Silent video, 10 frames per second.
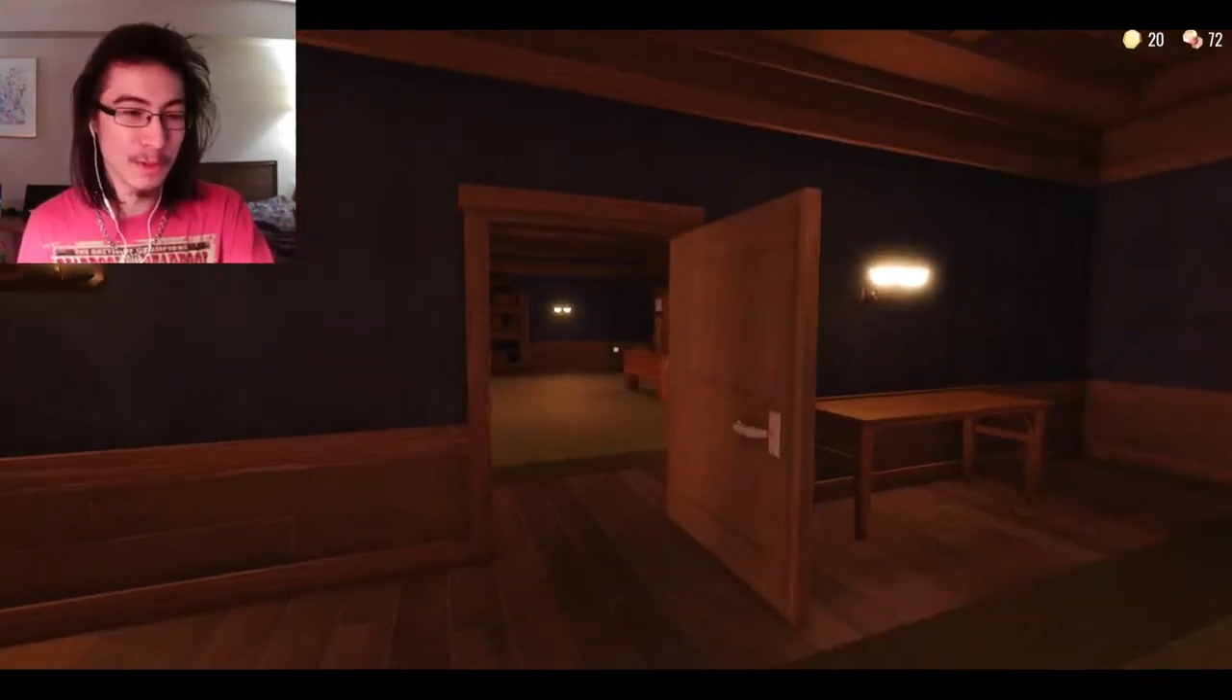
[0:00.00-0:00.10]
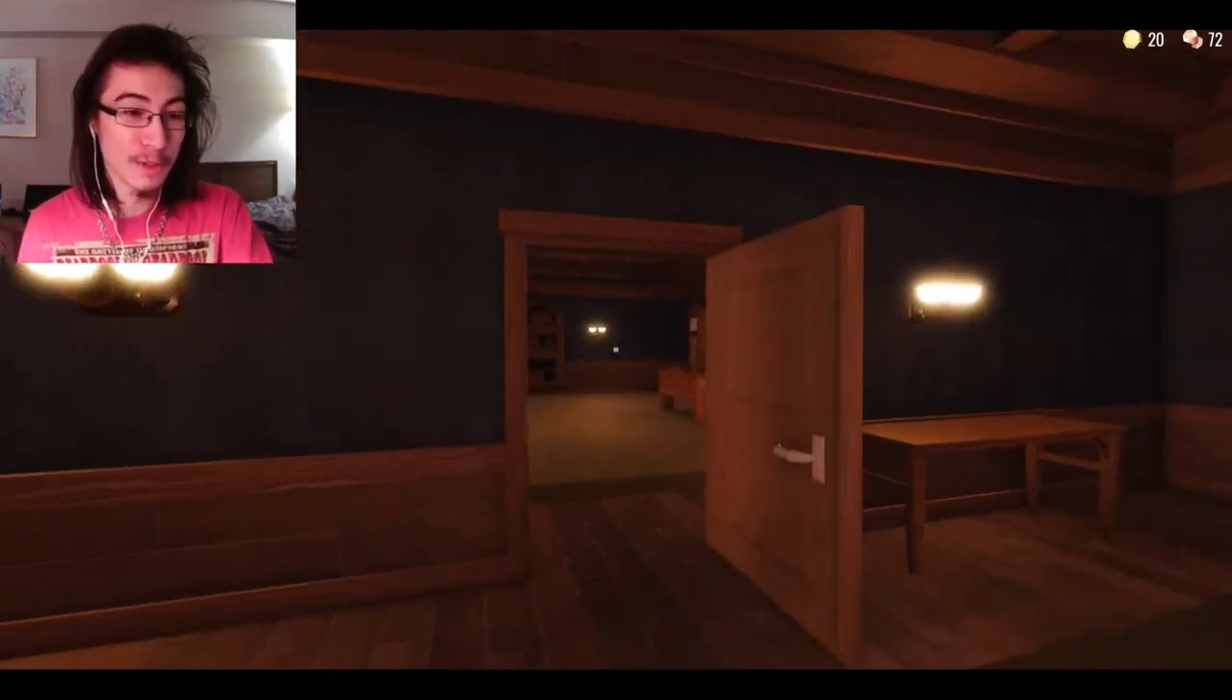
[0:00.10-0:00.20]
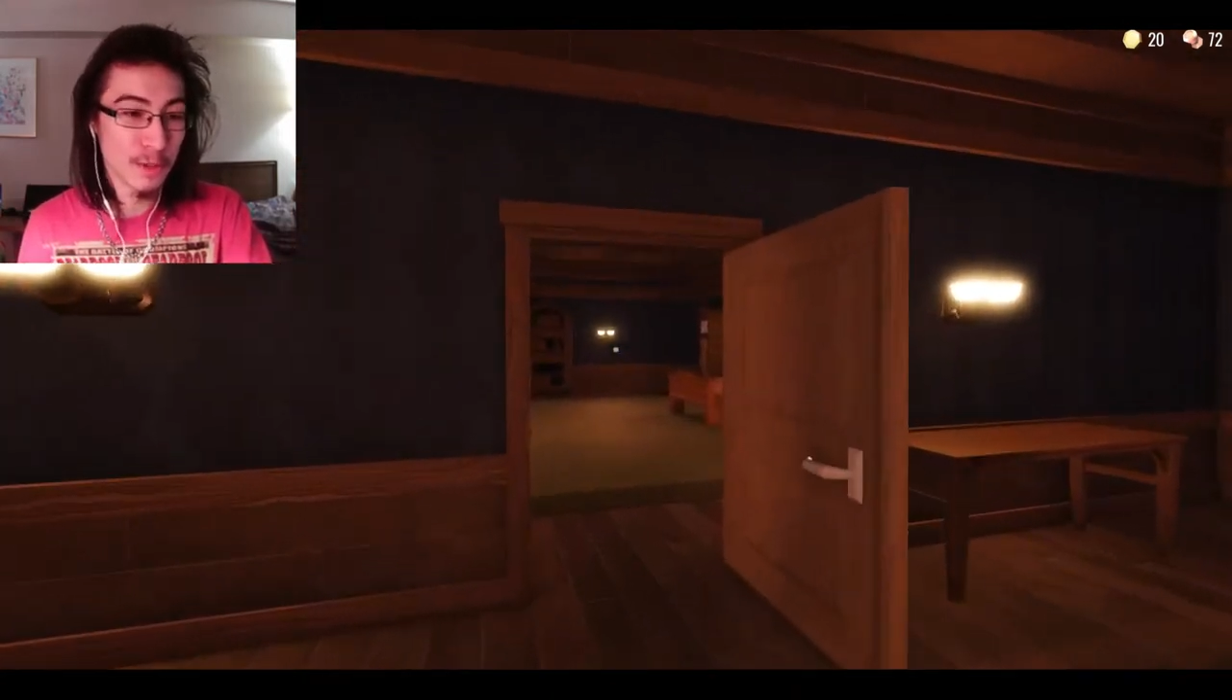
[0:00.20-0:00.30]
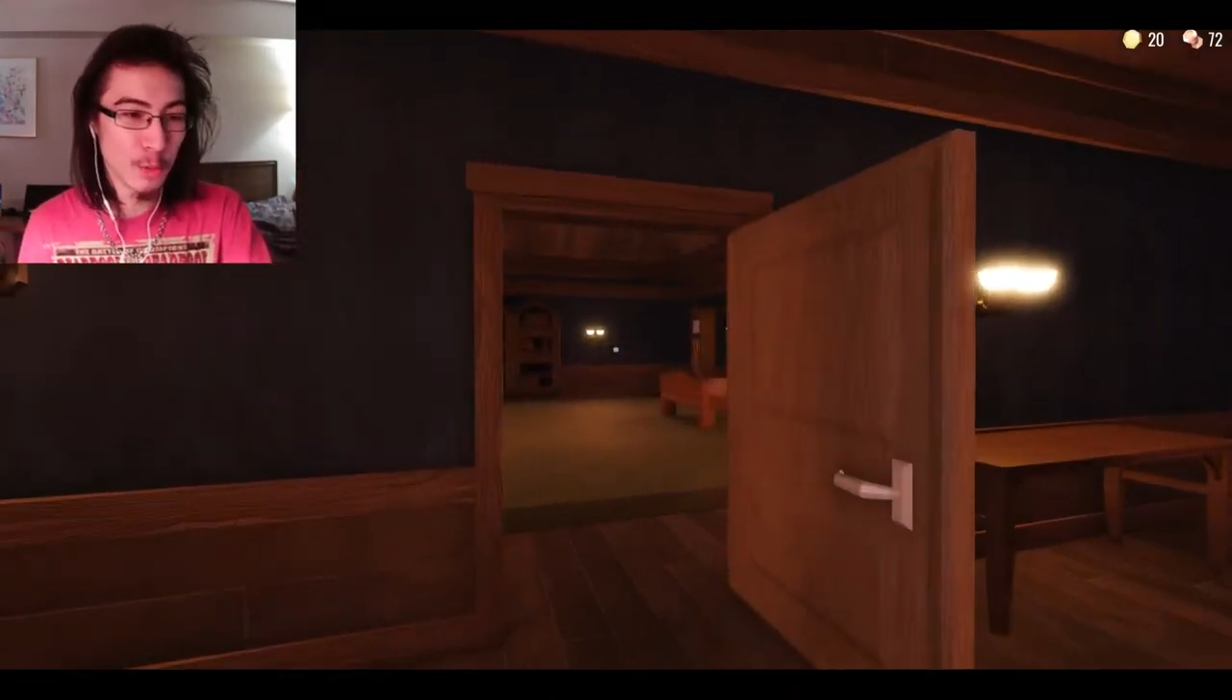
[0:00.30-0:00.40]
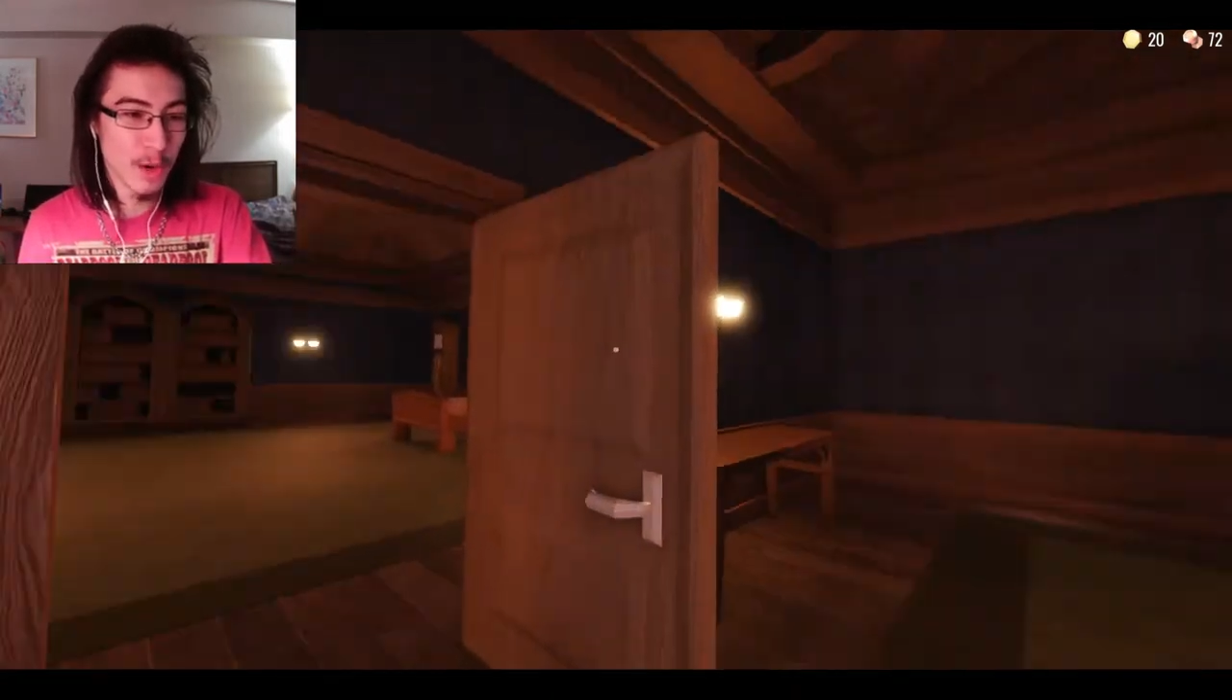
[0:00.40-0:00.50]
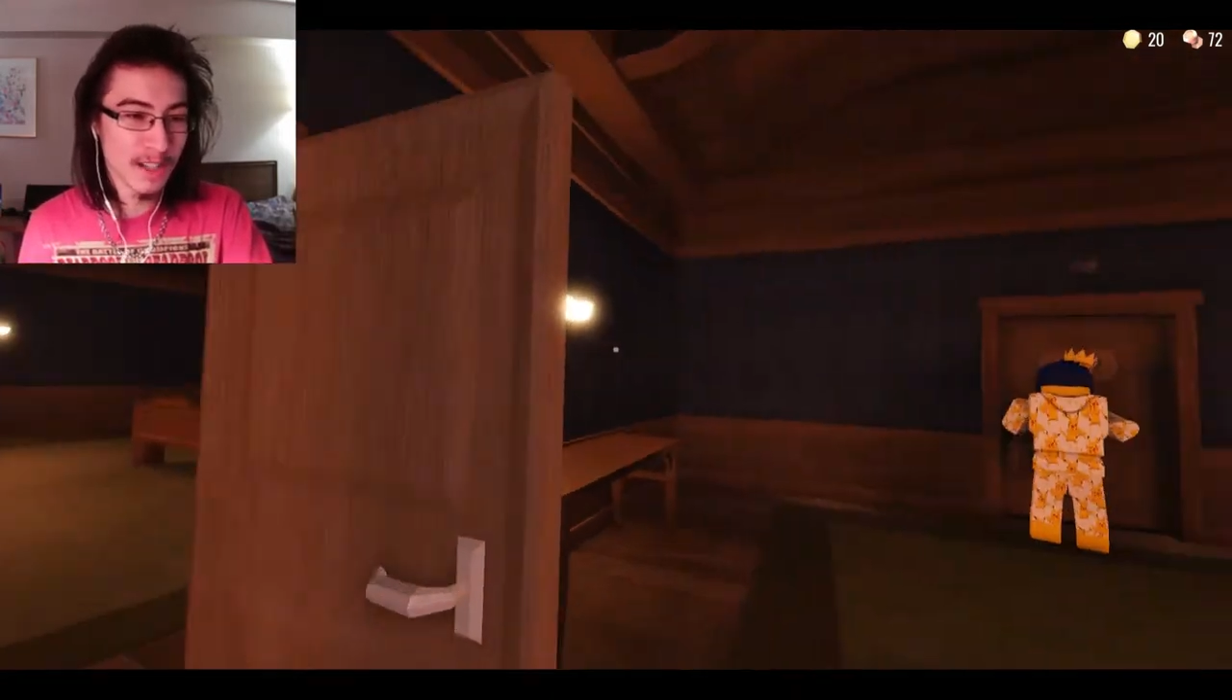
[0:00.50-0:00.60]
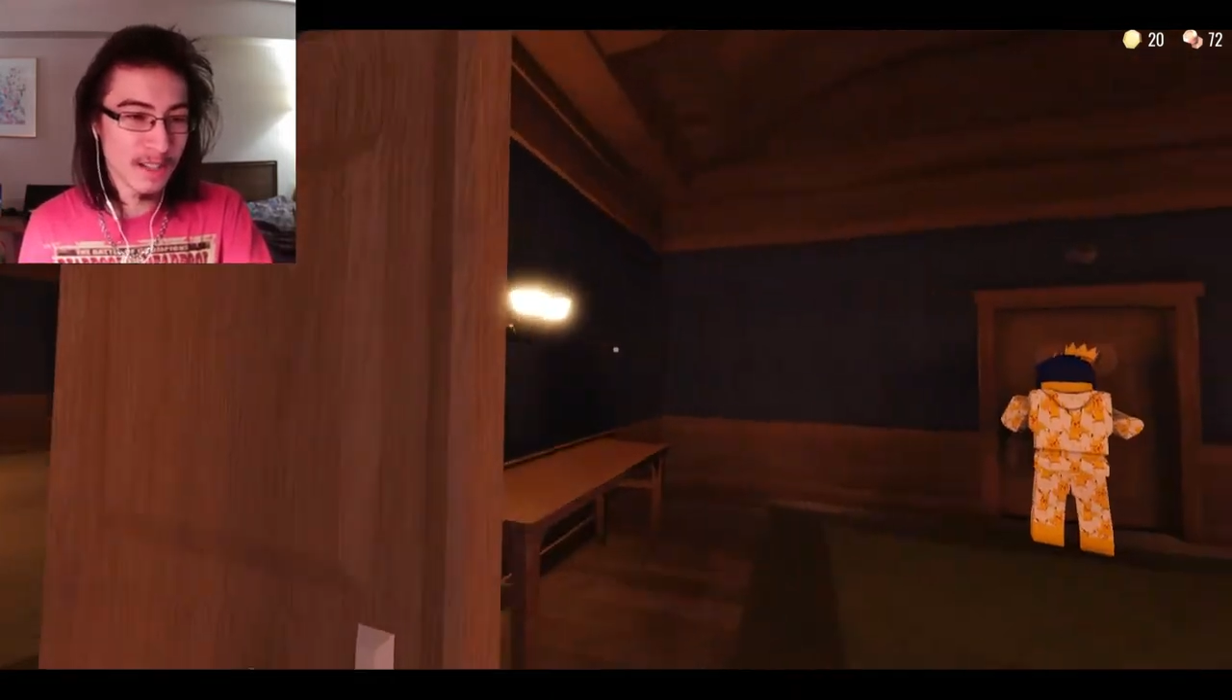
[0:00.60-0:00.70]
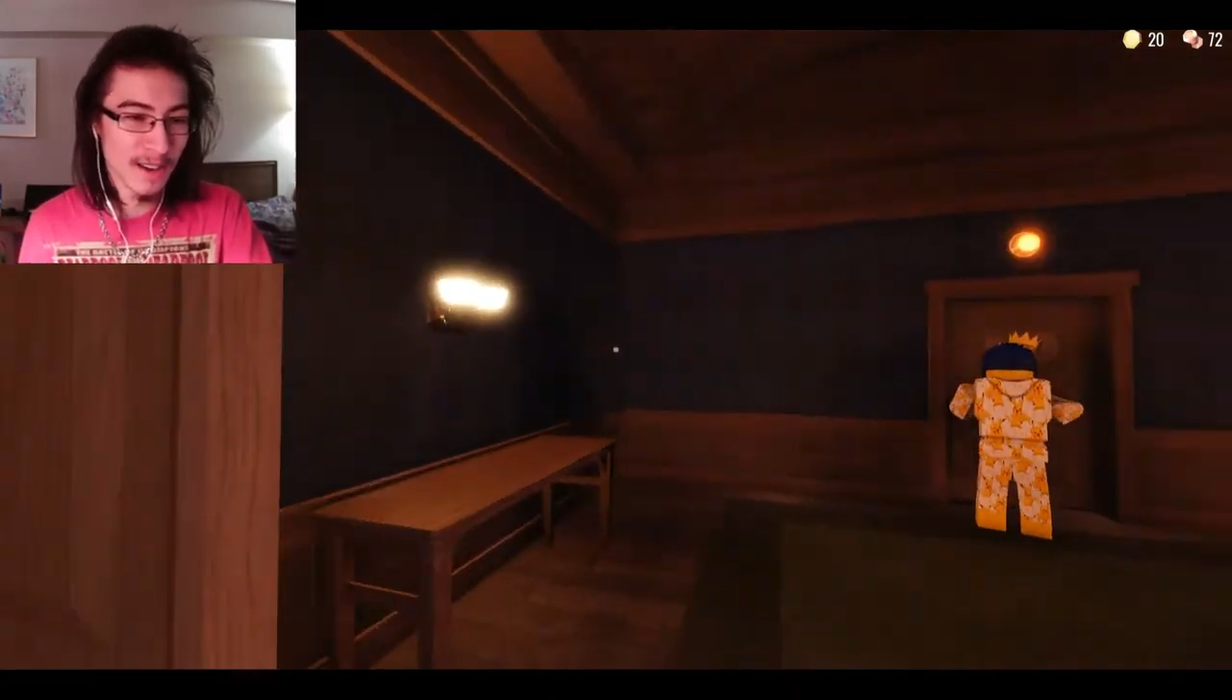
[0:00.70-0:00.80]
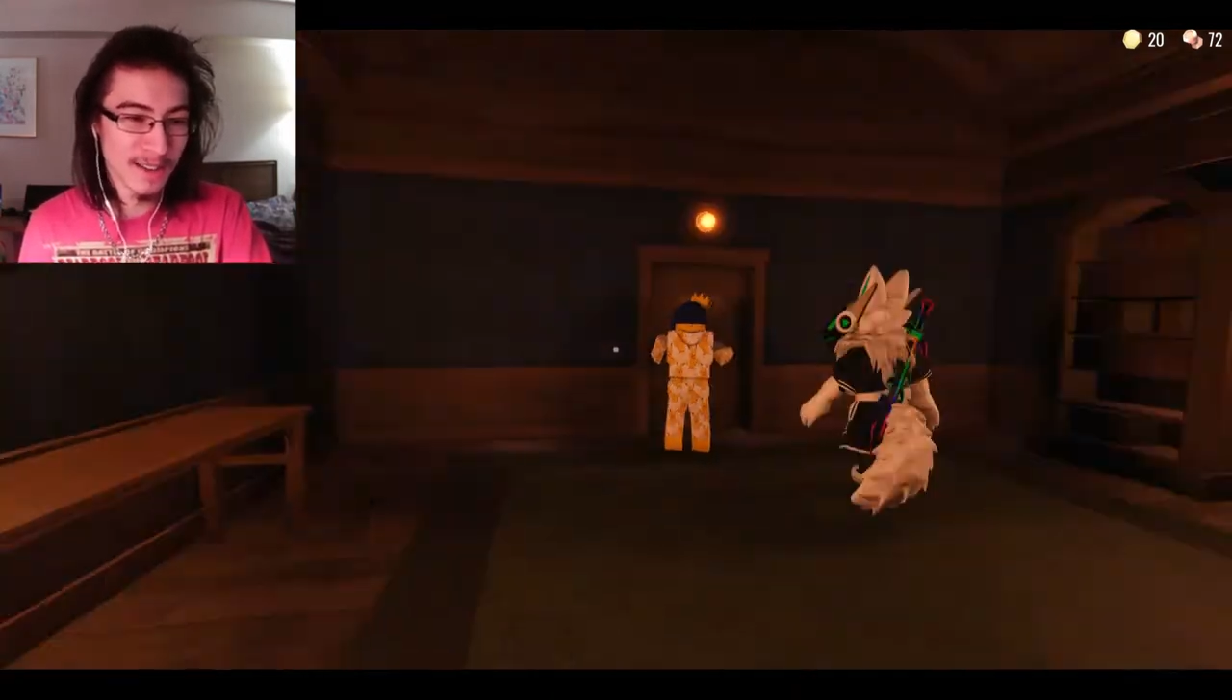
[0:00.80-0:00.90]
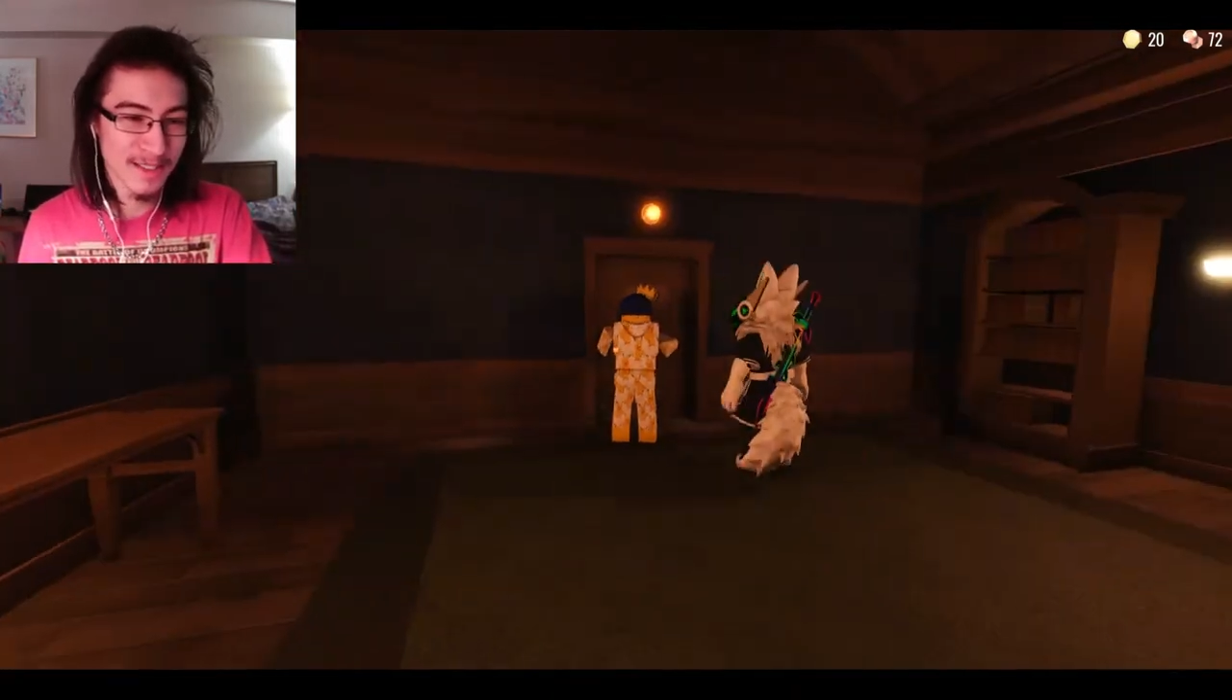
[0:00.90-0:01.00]
the two white
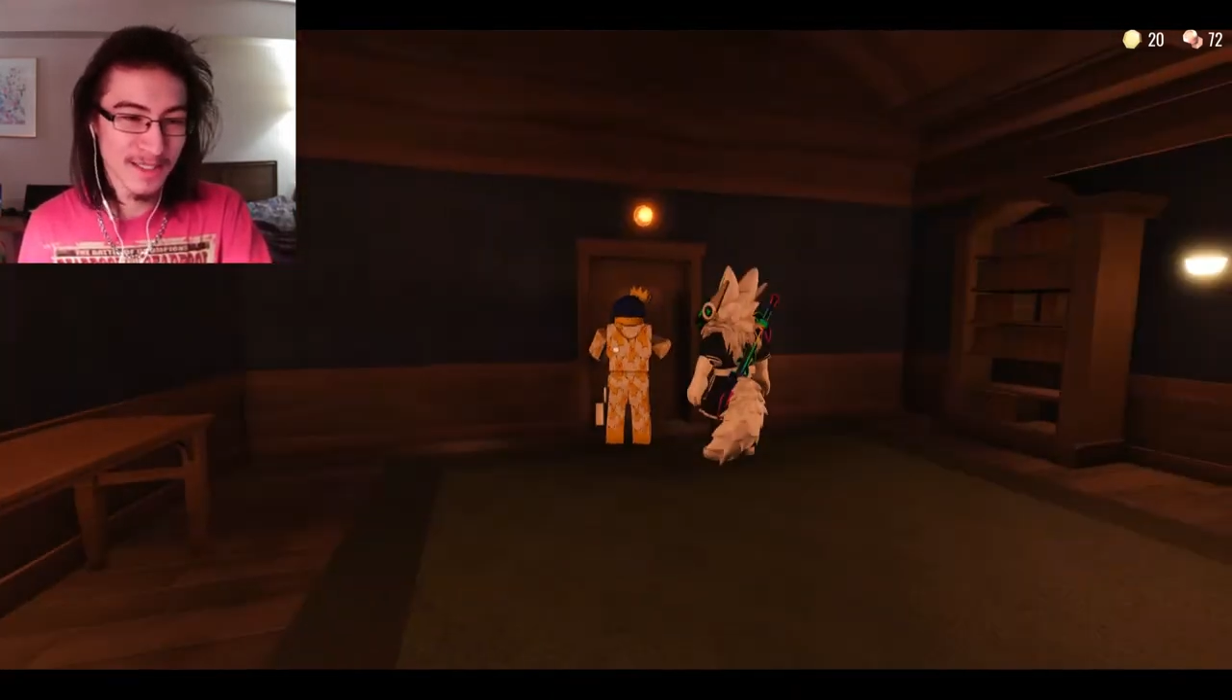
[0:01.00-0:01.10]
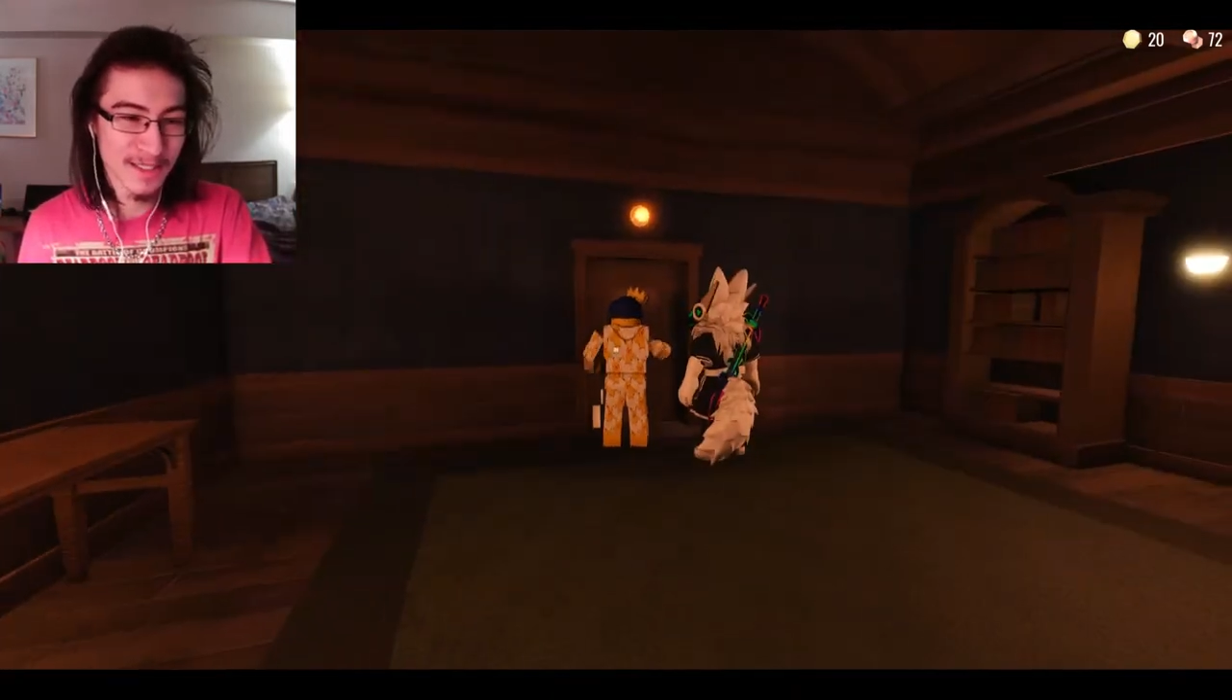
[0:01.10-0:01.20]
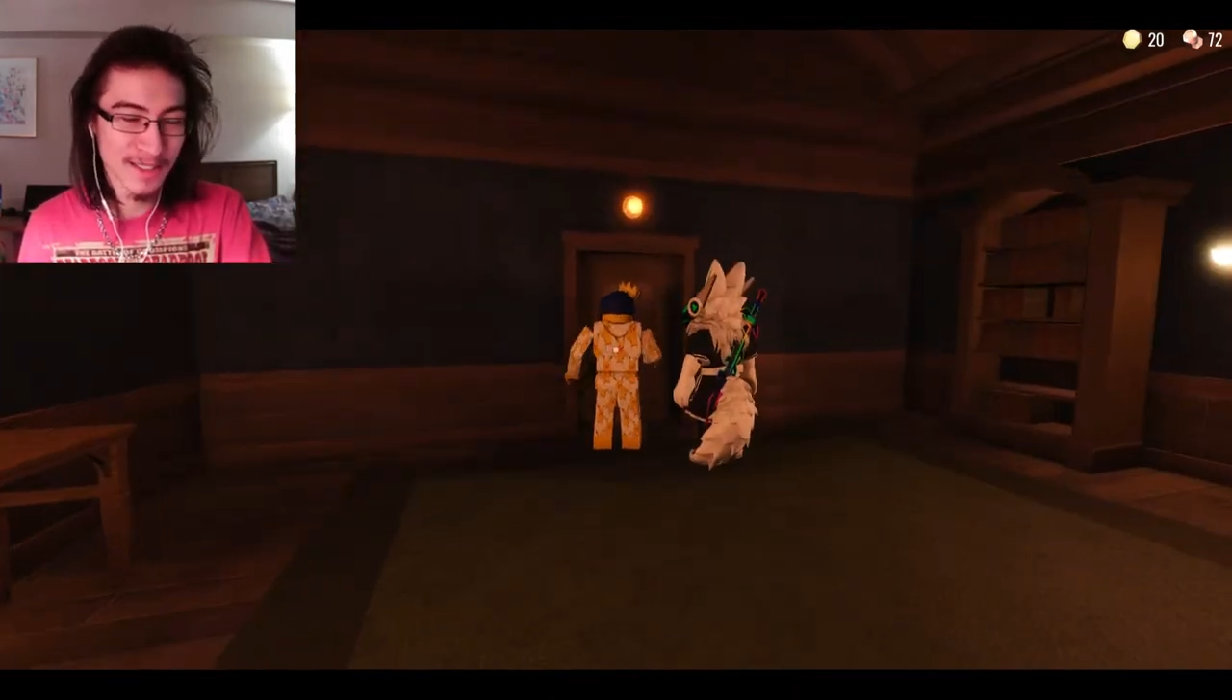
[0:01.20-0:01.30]
dots